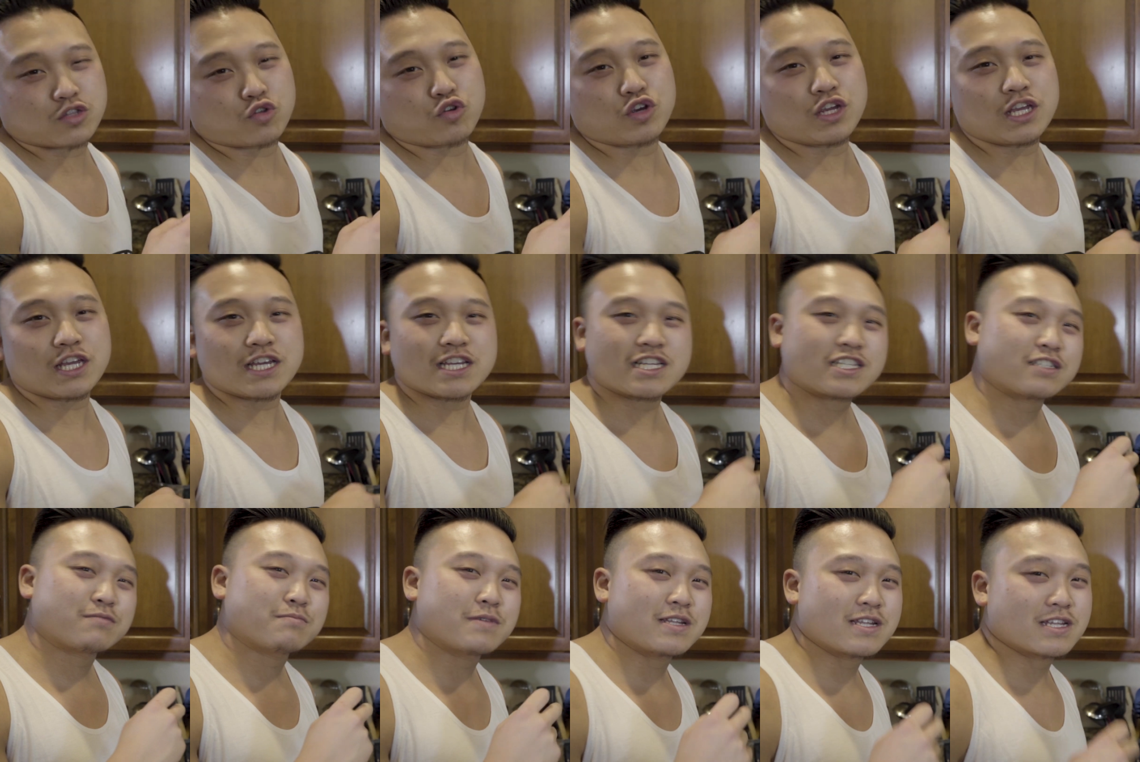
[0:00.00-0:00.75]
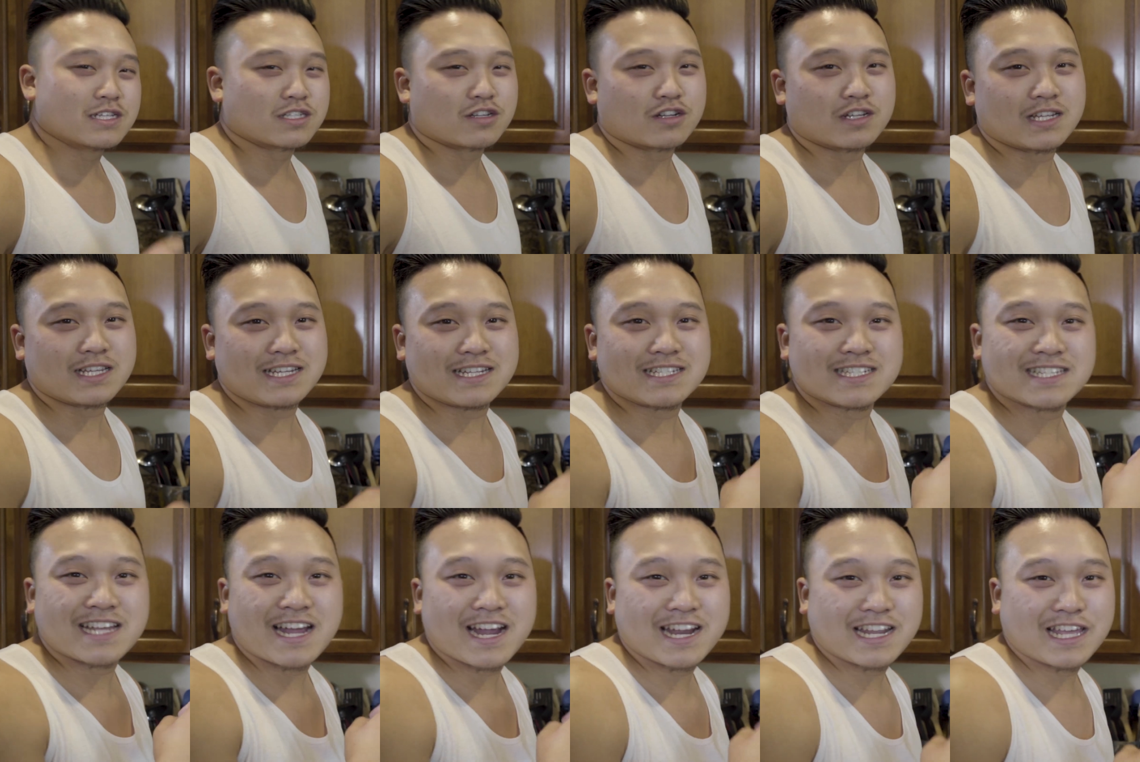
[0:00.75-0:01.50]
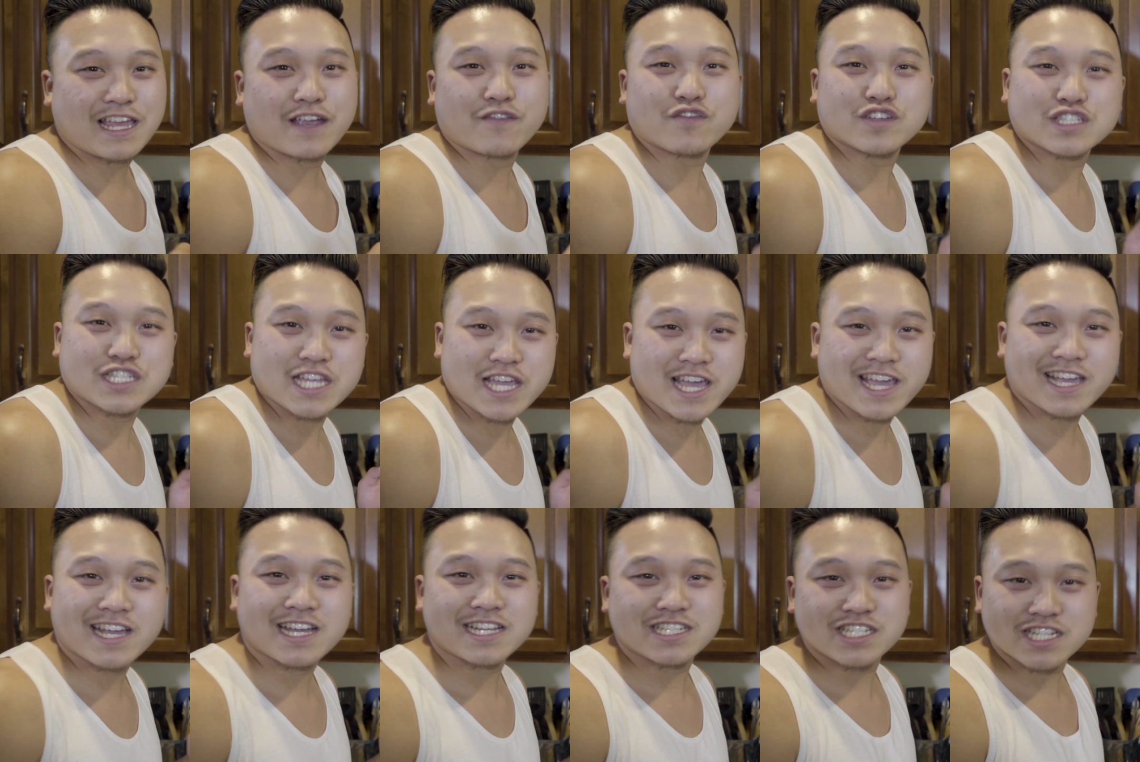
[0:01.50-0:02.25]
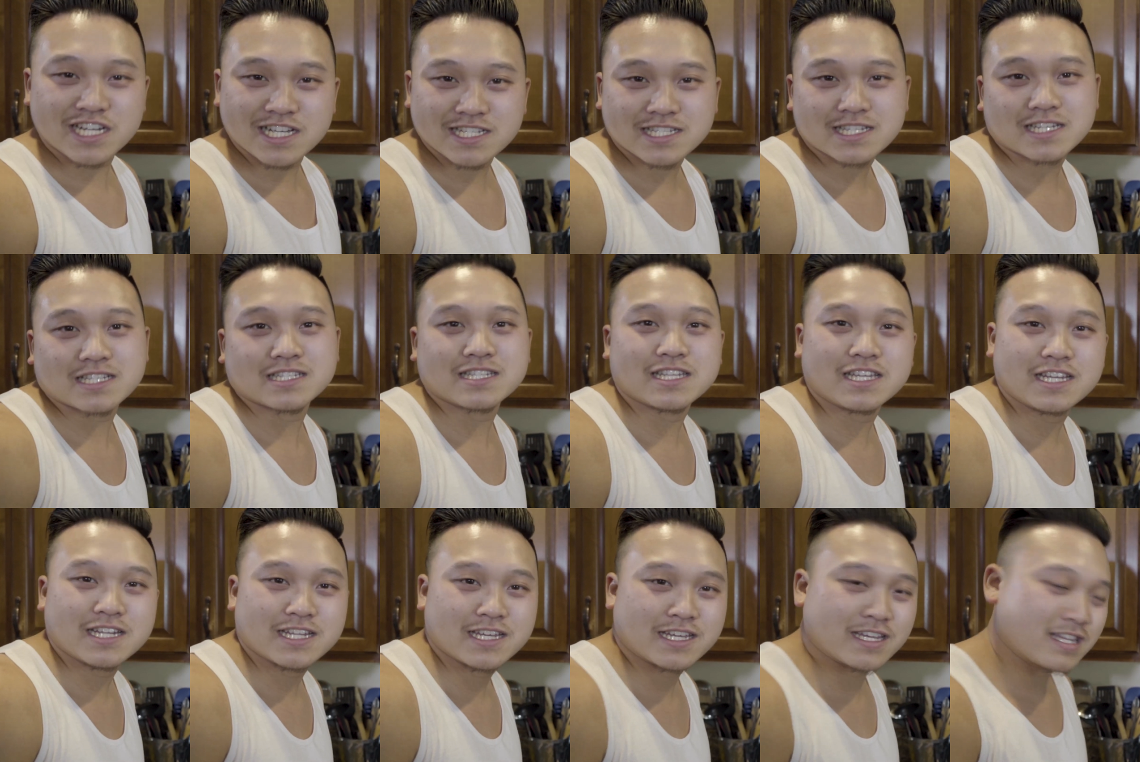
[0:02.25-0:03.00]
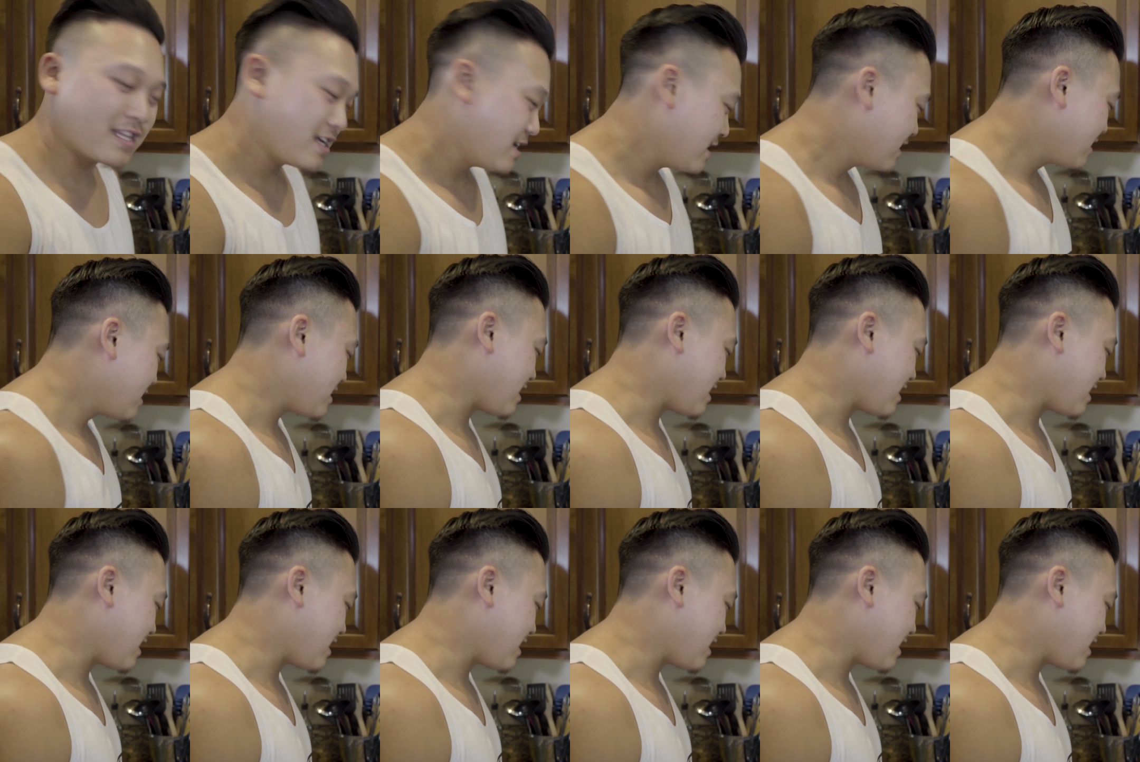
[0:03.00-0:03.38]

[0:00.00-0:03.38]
3-ish minutes on each side, give or take, adjust as needed.